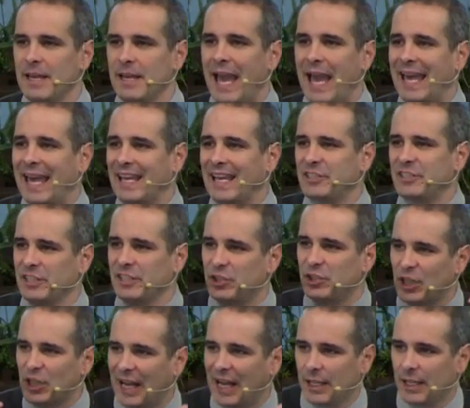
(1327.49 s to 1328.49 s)
And as a
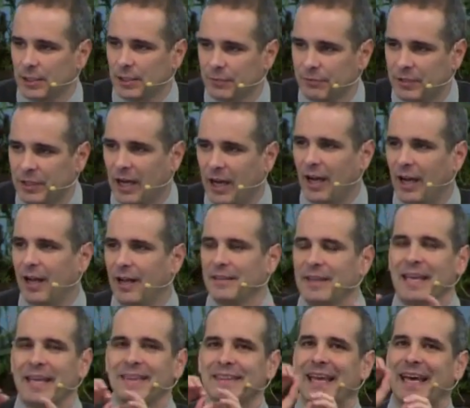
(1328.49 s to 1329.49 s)
child of God
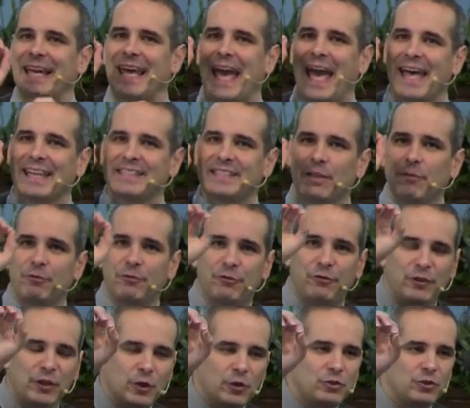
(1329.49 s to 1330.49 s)
that has a
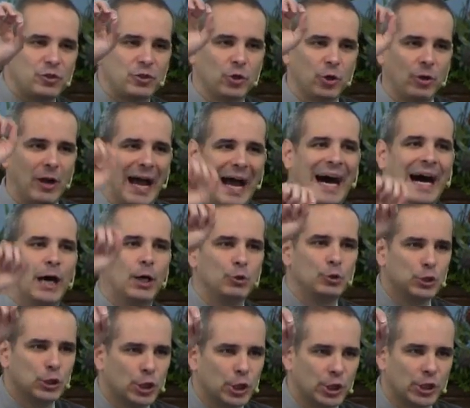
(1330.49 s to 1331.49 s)
future
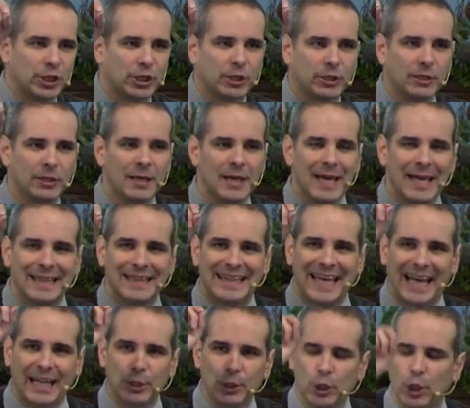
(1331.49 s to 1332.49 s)
outlook,
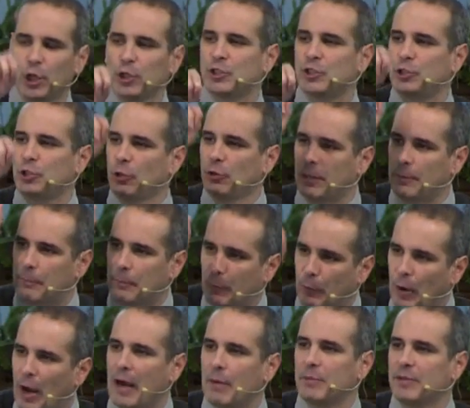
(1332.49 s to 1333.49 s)
that looks to the
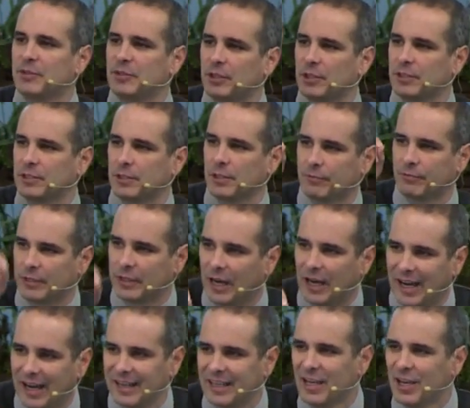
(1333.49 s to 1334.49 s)
promises of
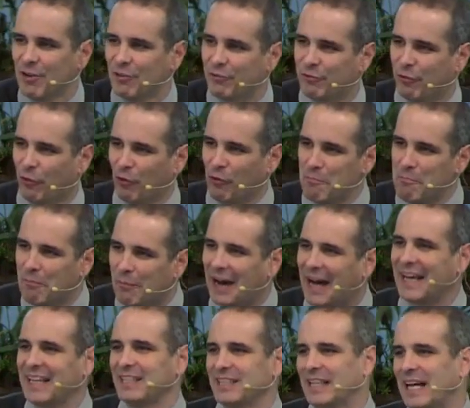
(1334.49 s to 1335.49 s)
God for
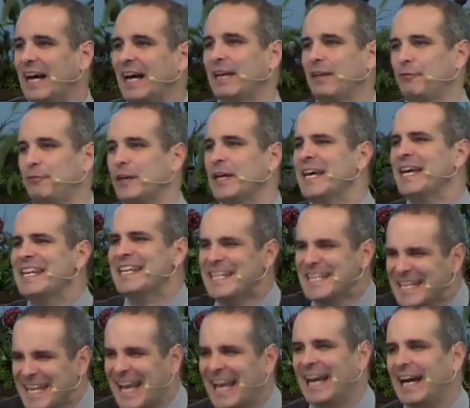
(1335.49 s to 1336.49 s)
my life,
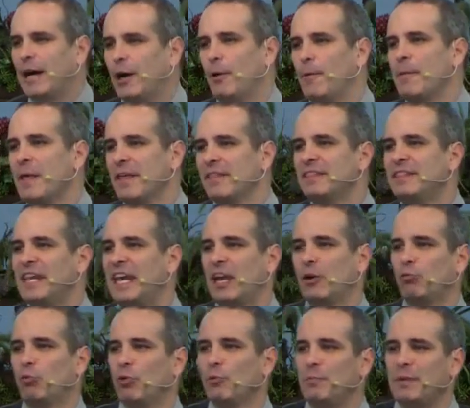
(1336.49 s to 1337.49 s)
now there
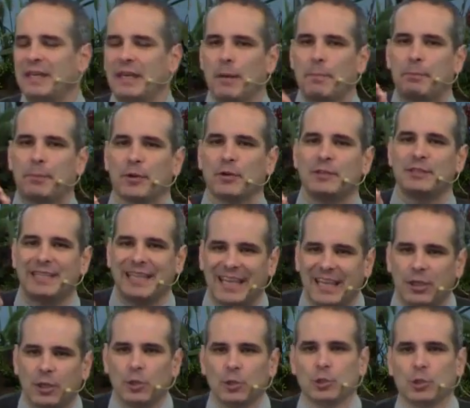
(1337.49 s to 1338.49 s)
will be a
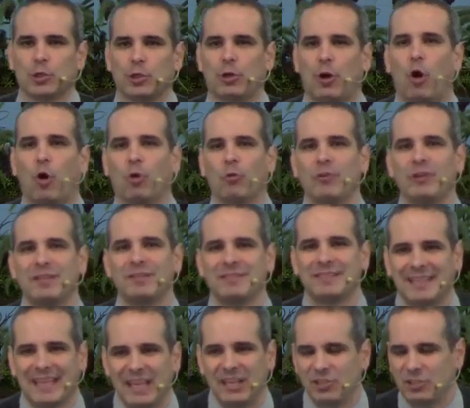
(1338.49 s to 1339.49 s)
particular
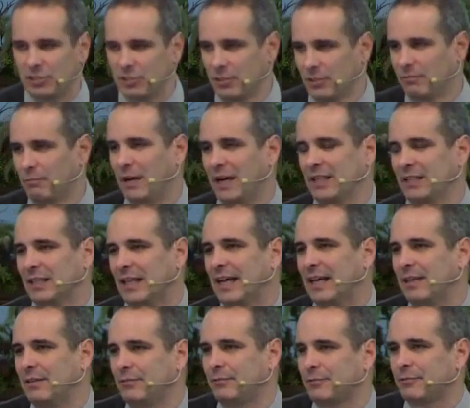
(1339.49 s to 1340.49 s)
orientation of my
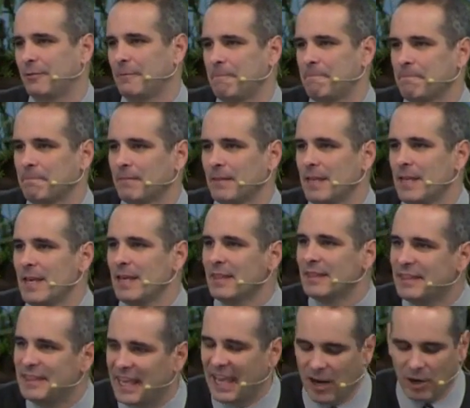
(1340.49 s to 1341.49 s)
life.
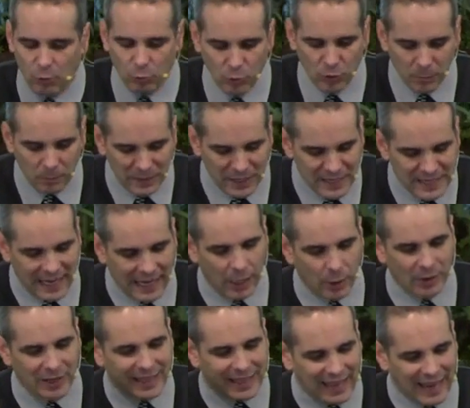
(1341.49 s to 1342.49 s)
There will be now
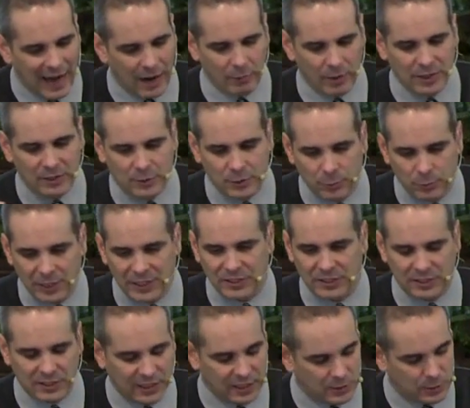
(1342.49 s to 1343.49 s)
a
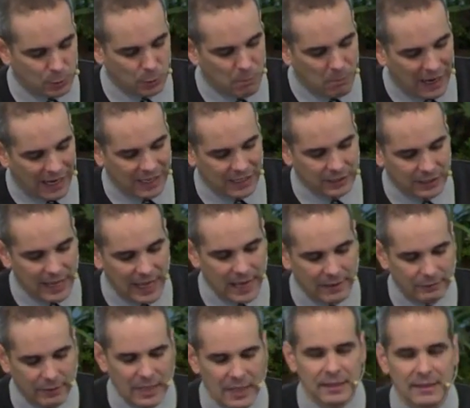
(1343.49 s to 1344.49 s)
characteristic to my
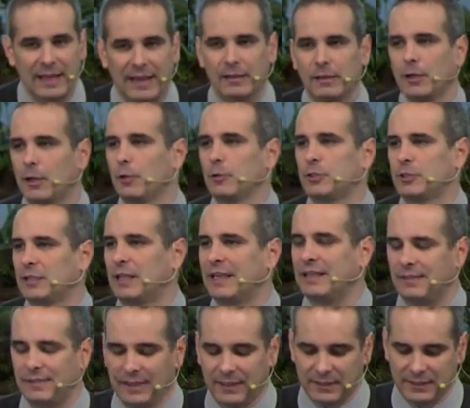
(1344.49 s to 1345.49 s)
life that goes
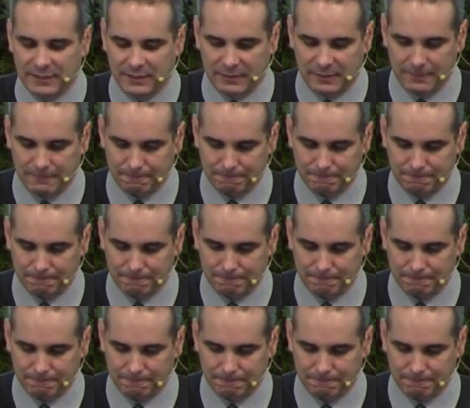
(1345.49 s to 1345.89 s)
like this.